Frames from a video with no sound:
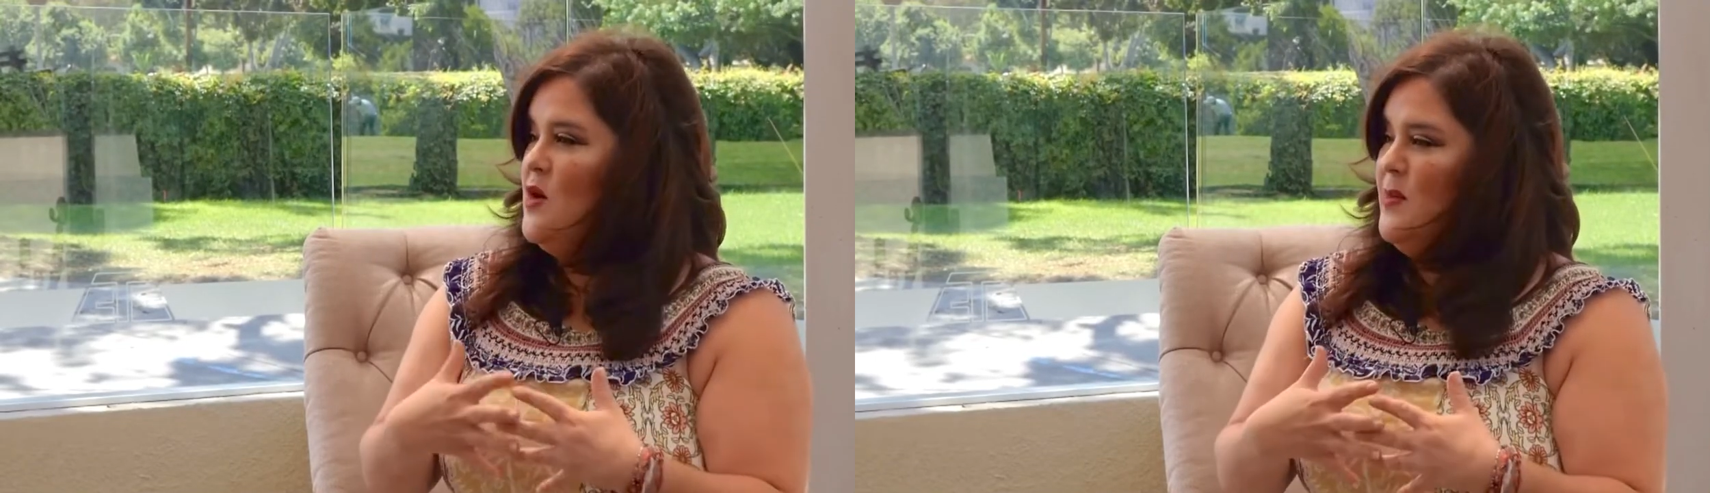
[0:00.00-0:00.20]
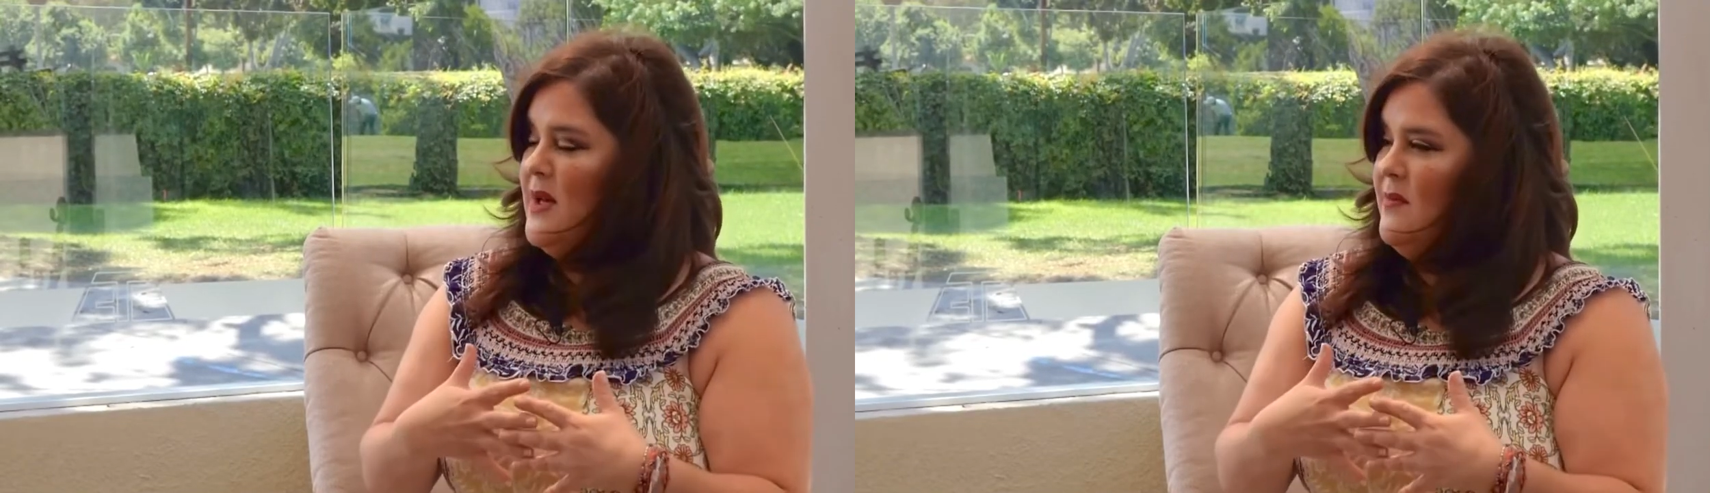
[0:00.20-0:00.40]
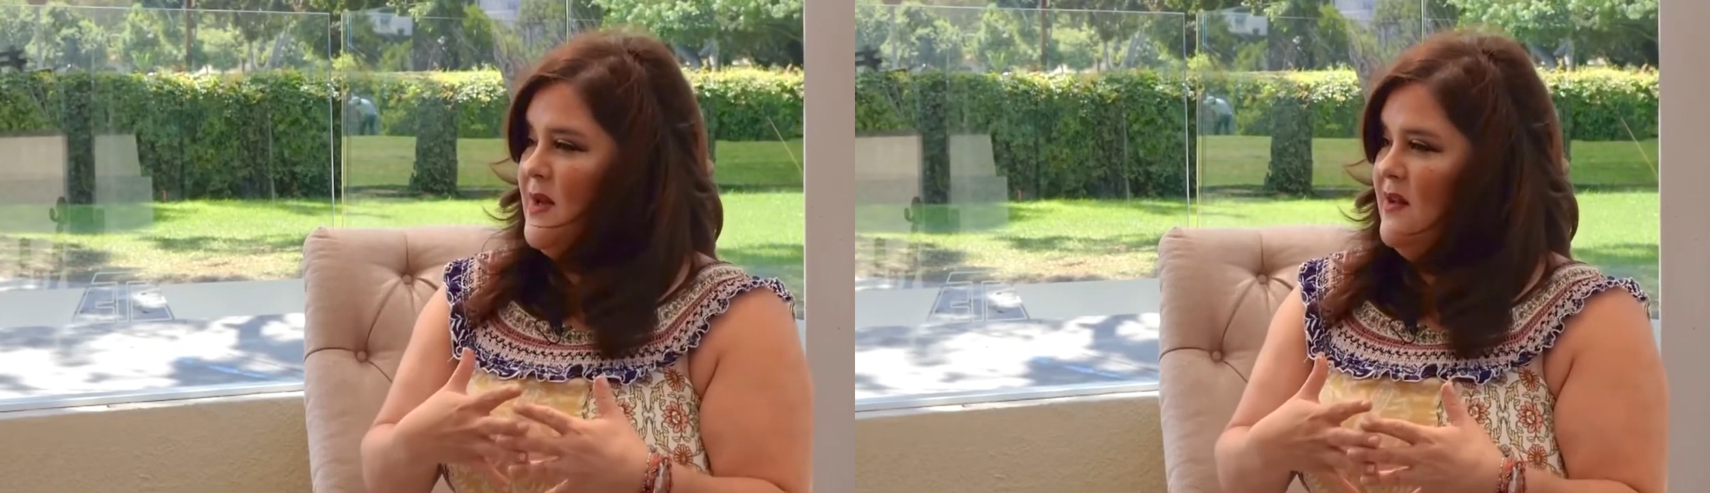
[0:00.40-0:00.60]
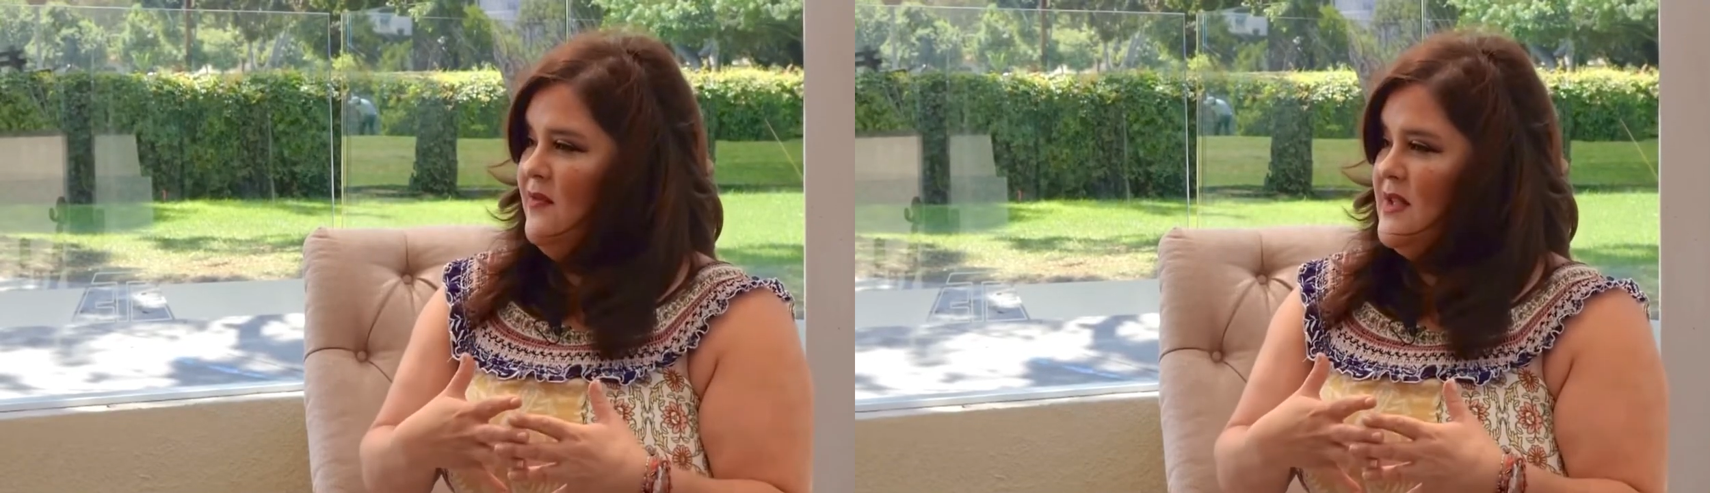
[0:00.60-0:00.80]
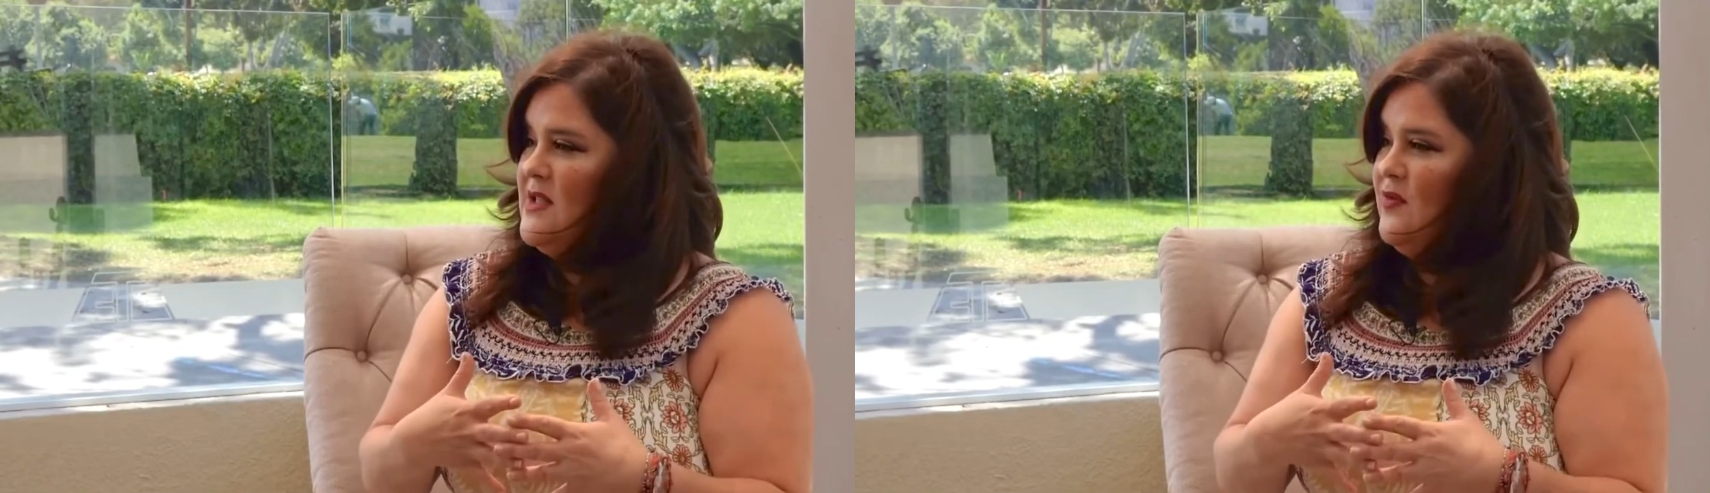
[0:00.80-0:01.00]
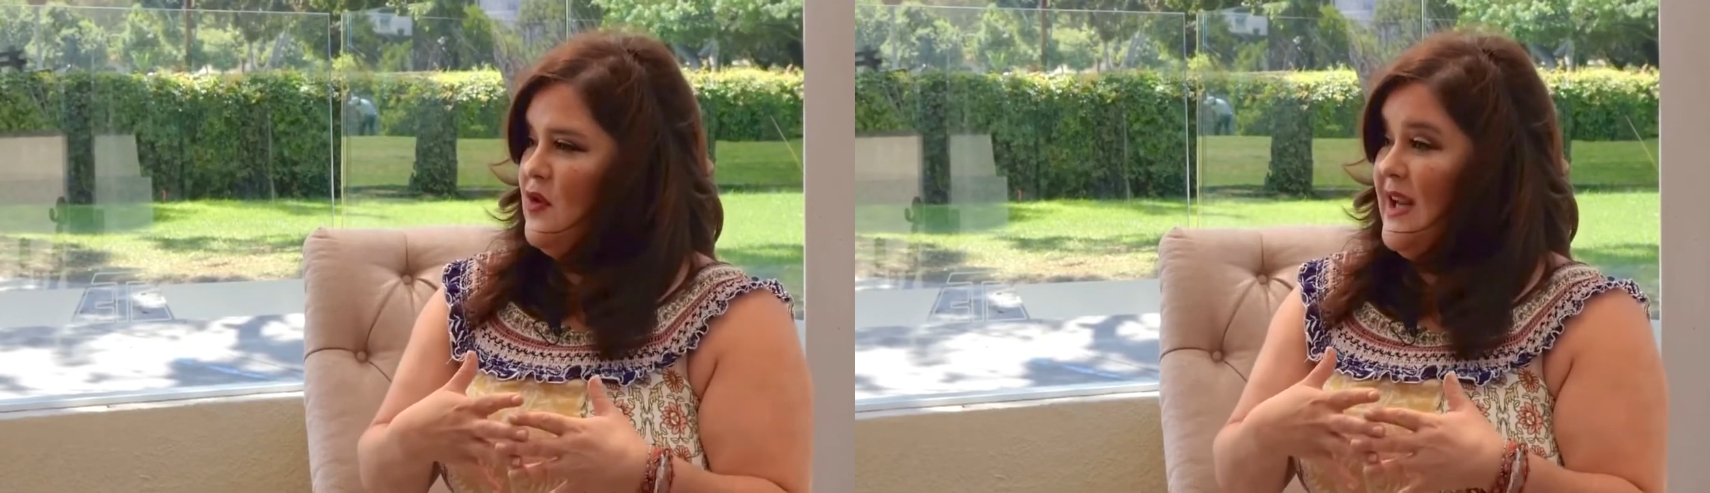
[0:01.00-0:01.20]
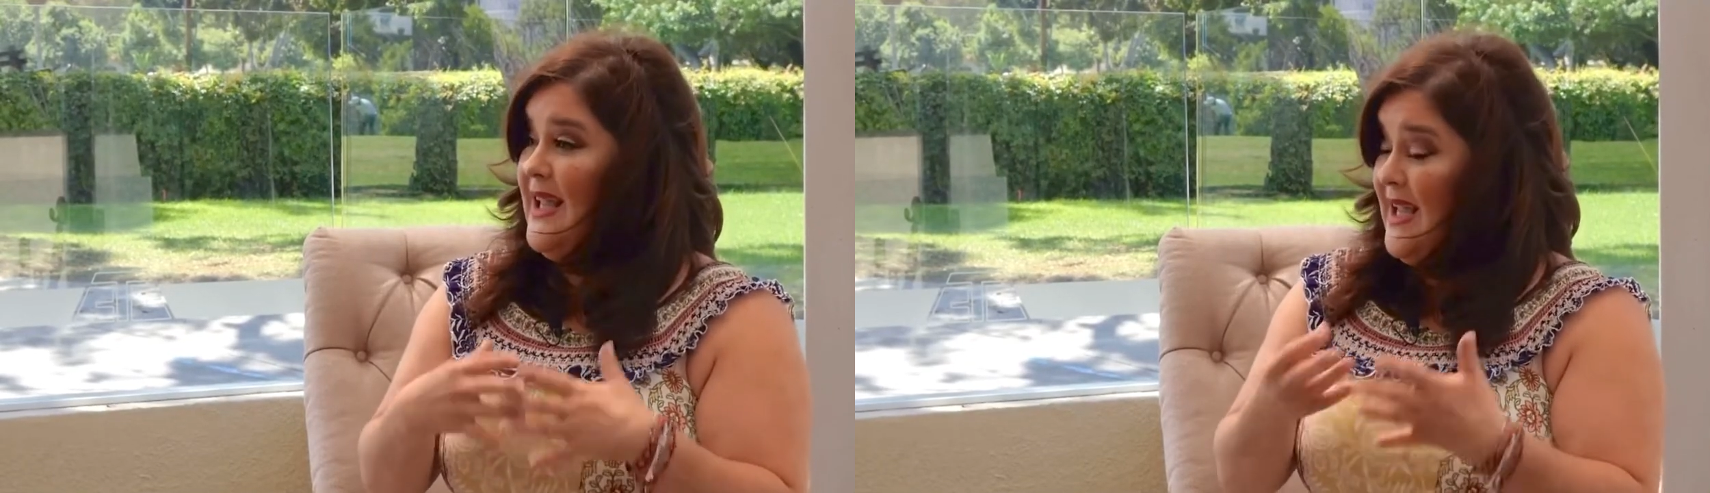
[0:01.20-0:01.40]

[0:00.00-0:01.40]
so many benefits for